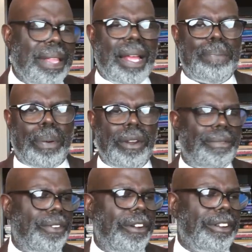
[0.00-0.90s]
a
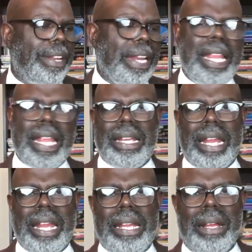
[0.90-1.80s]
pervert,
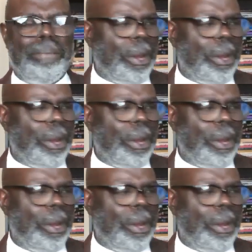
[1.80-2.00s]
a